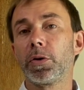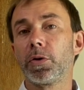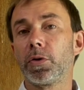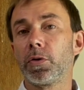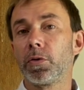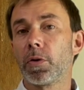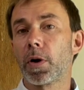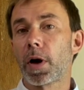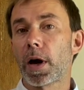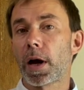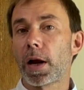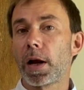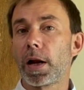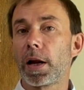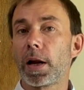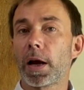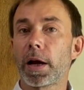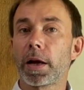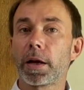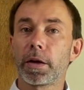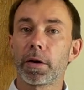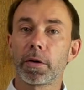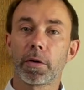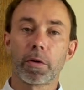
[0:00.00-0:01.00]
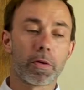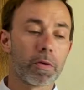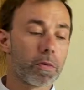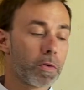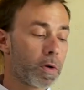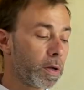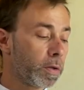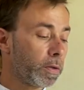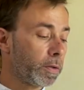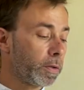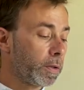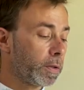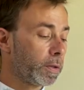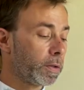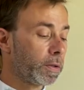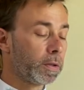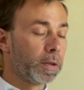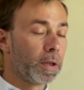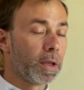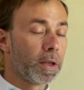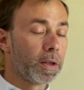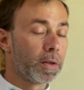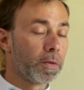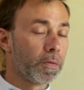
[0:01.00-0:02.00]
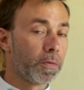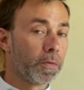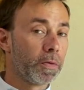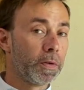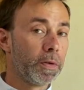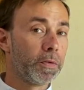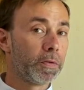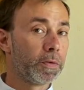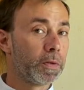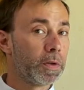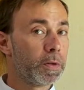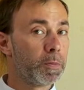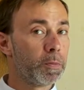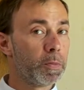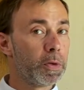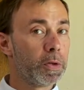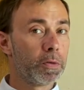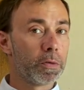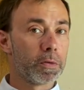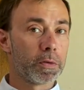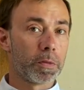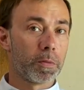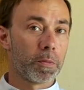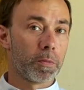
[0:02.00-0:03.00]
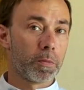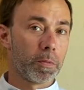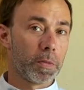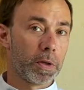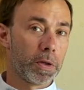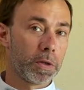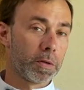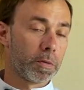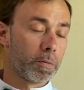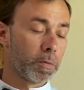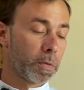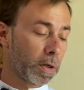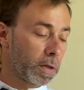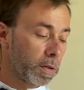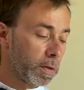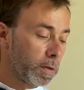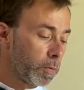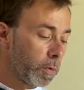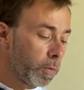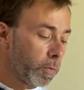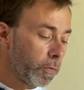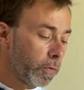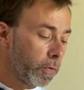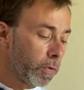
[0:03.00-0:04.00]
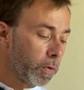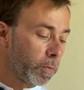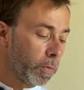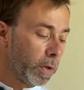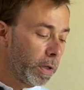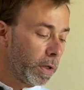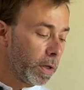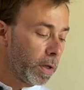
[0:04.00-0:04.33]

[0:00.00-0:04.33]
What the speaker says: you, I like around 10-15 minutes, it's a maximum for me,